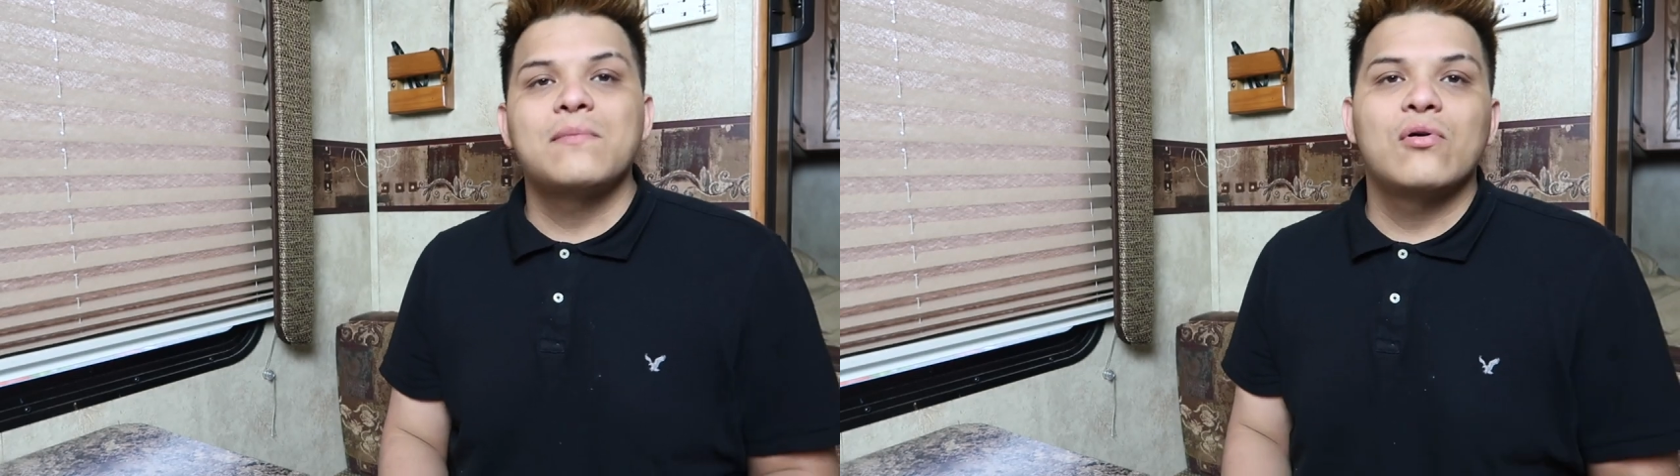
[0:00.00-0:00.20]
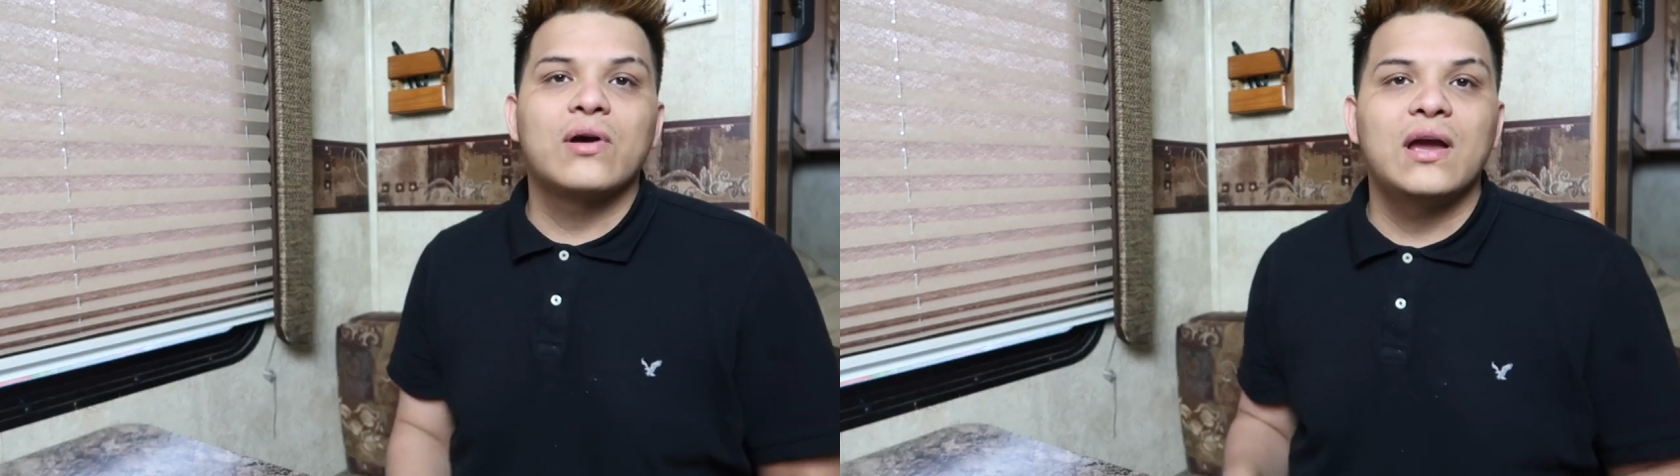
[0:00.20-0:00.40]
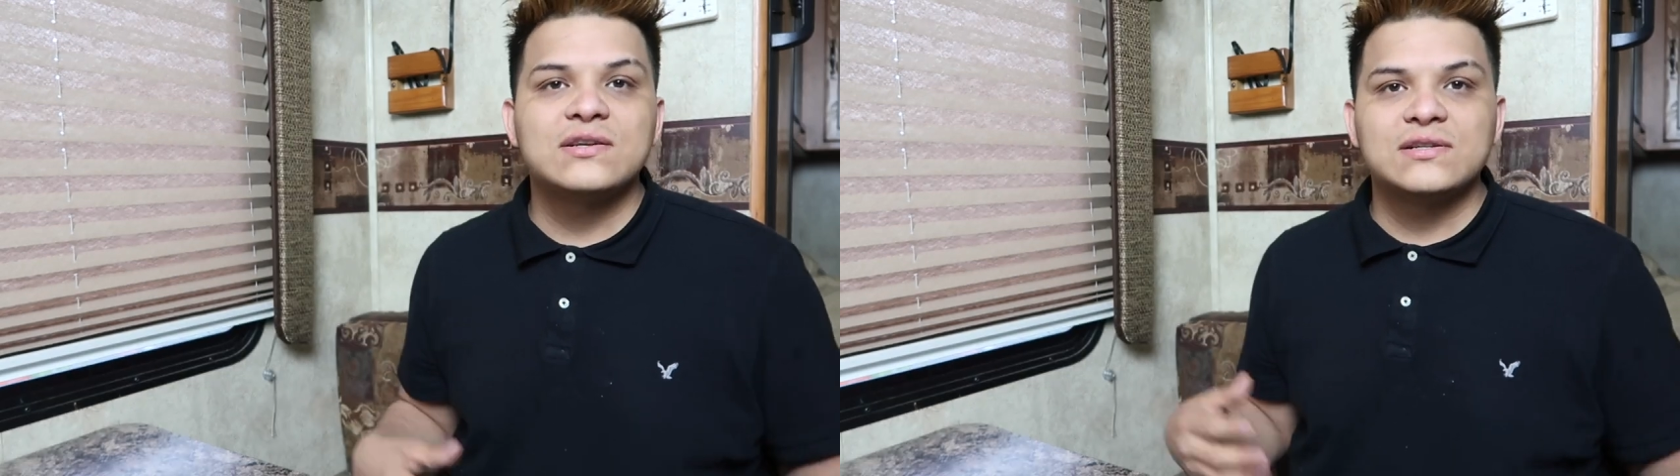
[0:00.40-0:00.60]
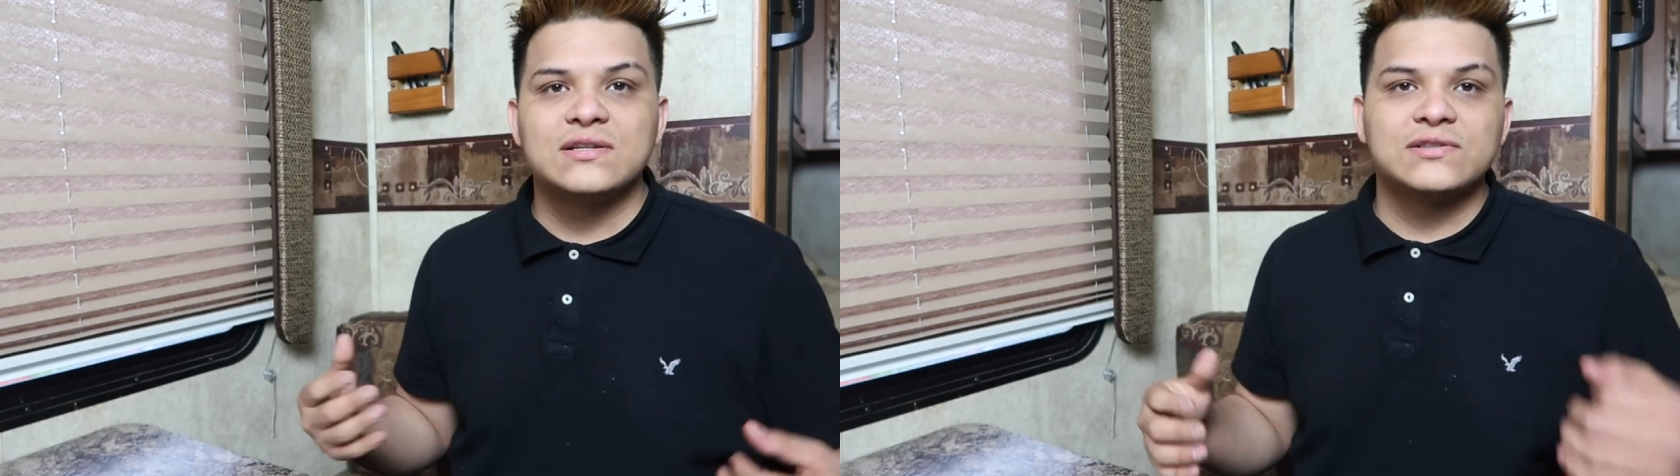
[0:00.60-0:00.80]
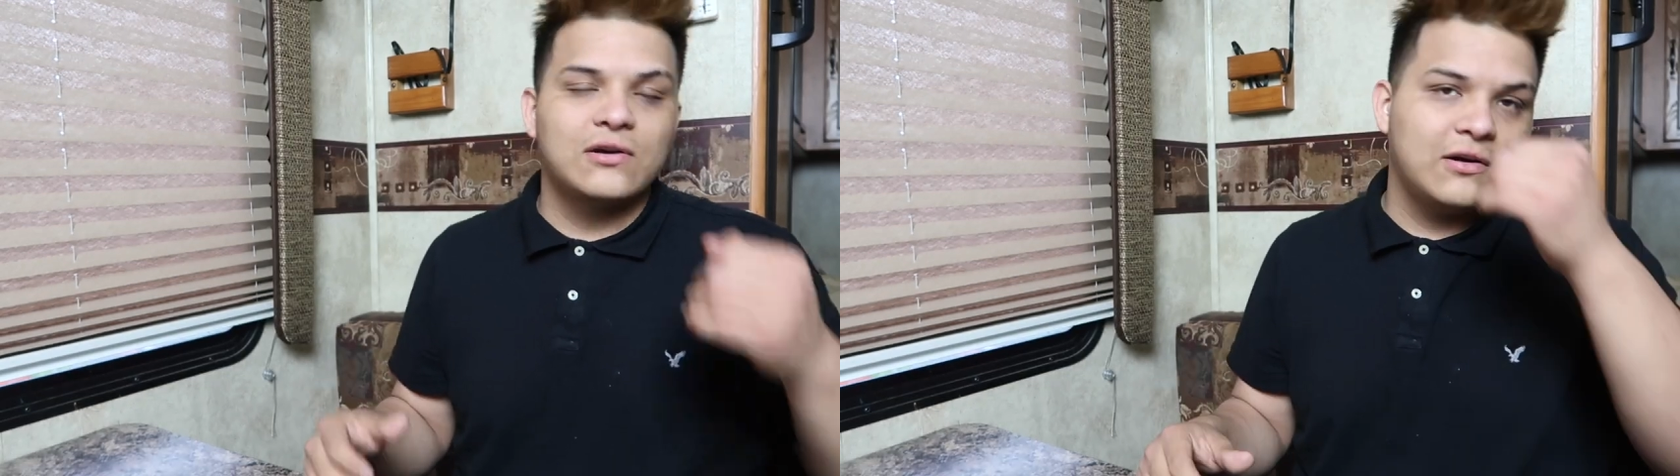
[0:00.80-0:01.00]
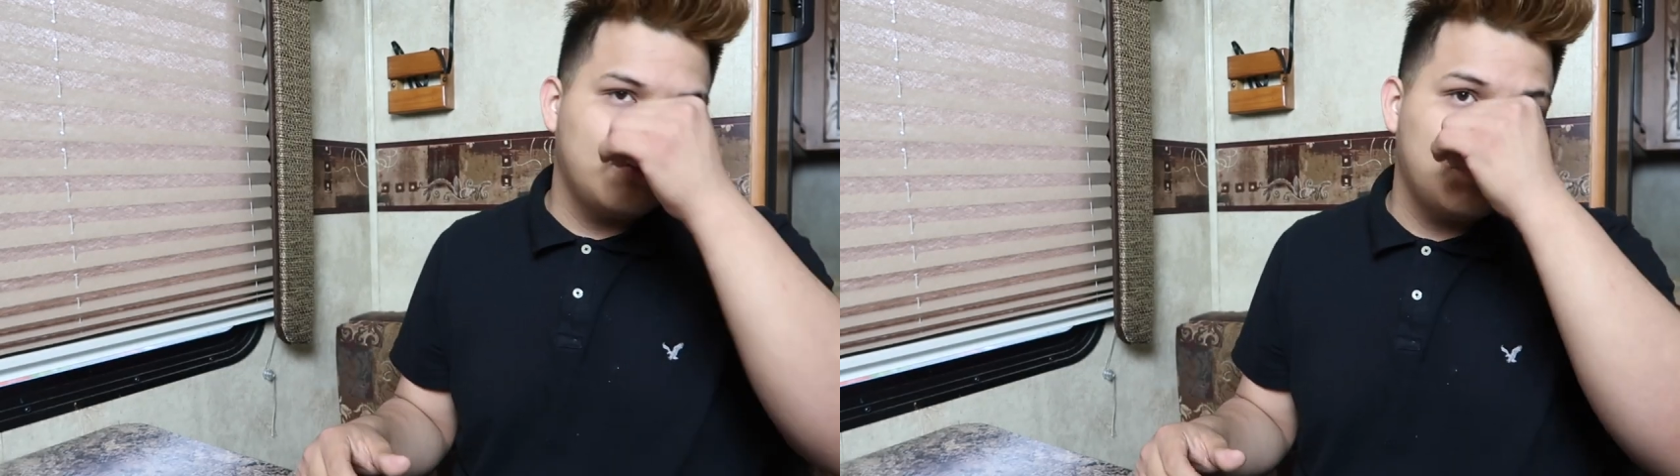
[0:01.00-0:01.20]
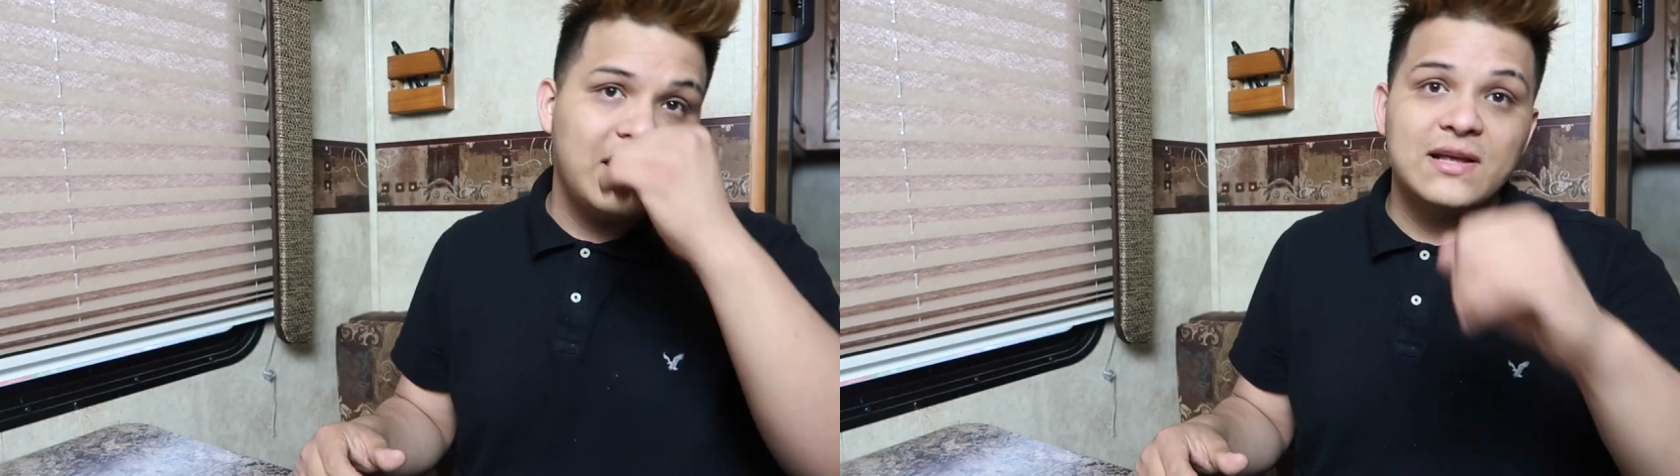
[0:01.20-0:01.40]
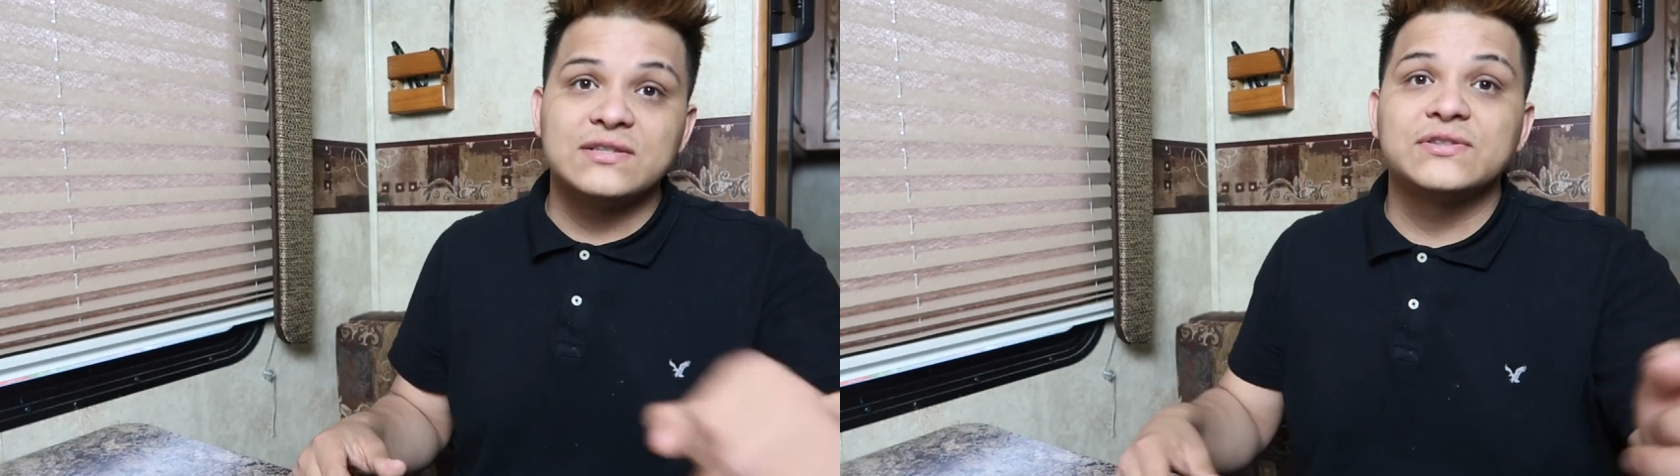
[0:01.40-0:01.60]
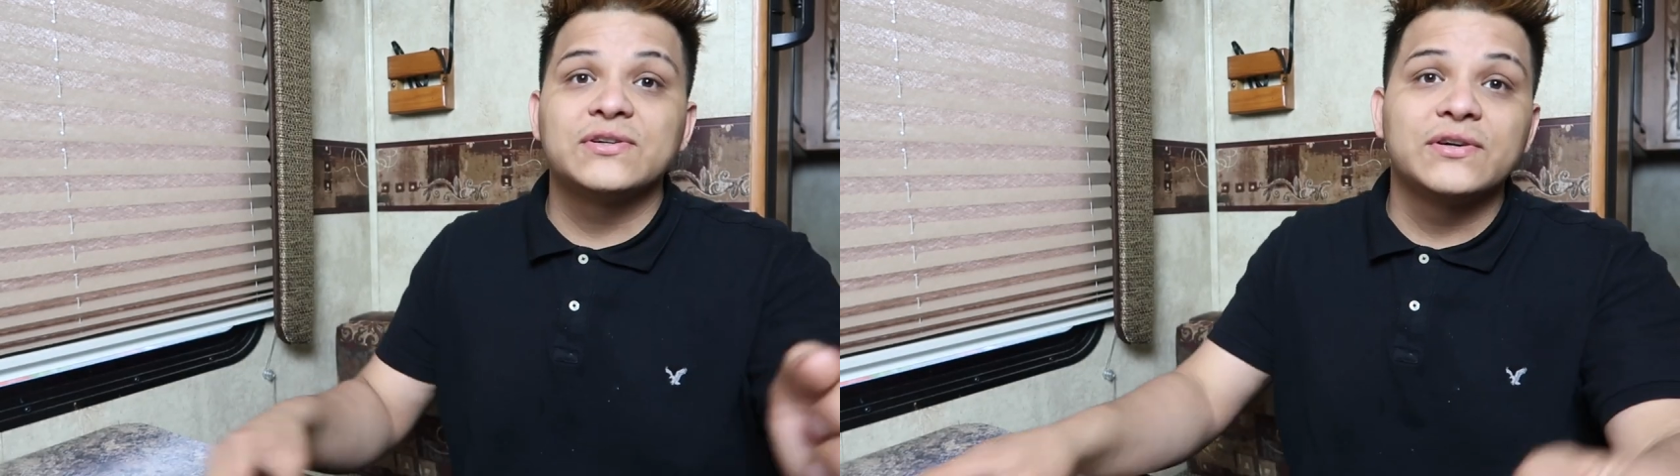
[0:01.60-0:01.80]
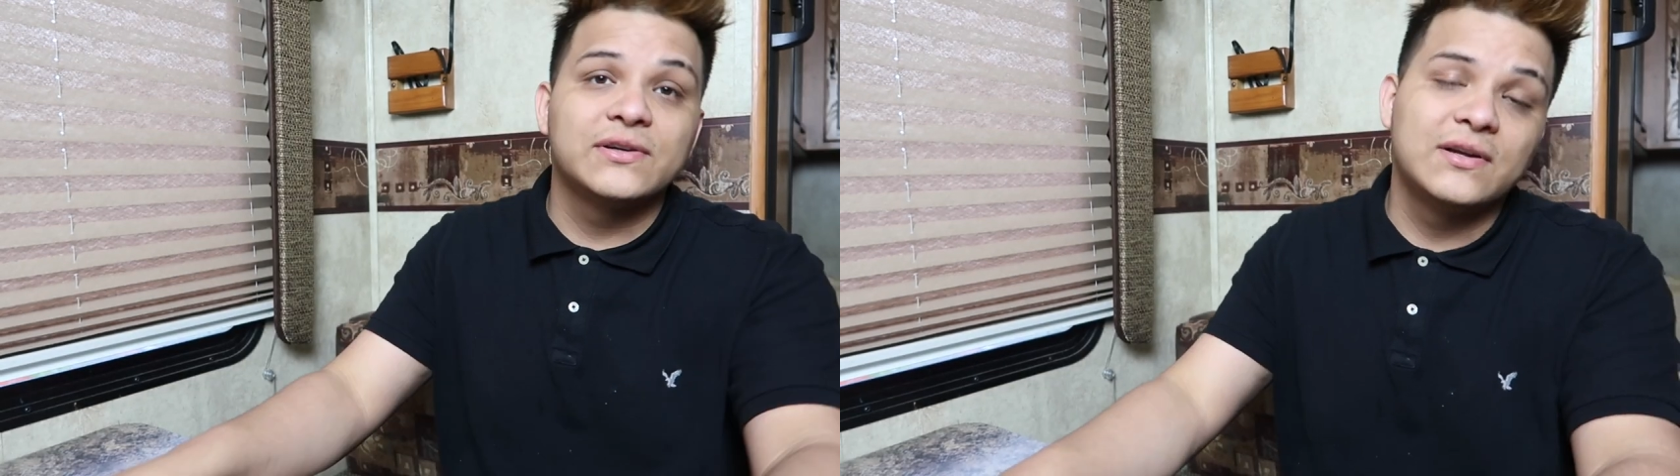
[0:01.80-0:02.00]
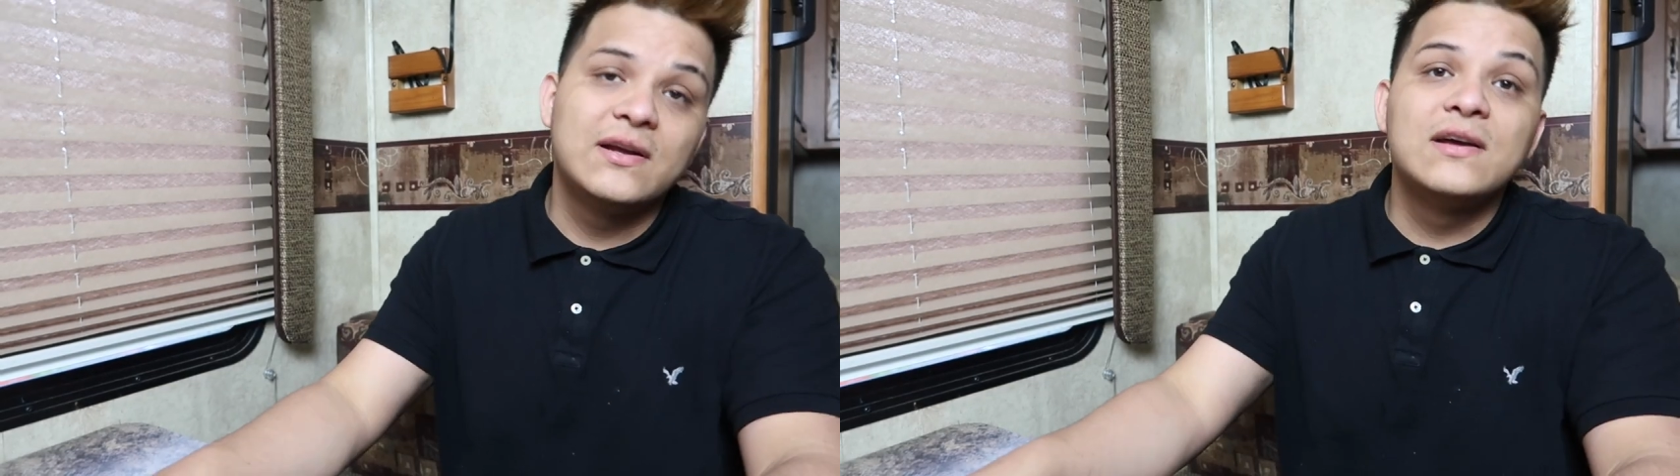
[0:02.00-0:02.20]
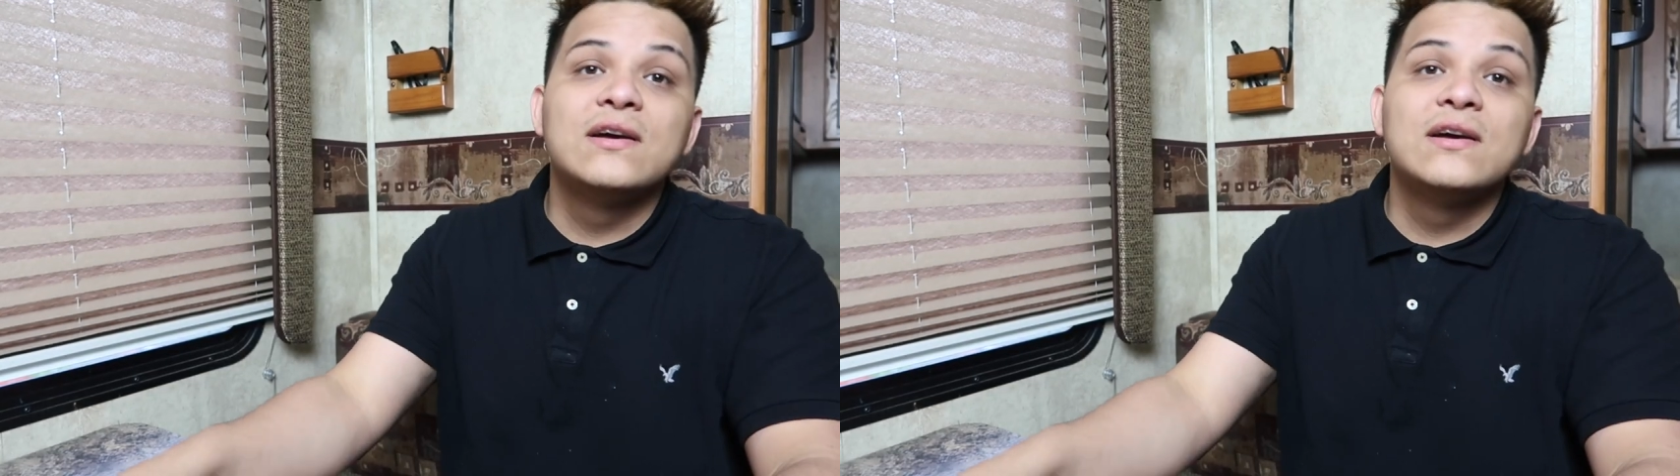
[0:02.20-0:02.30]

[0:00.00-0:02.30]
Invocation and start off your play is too good.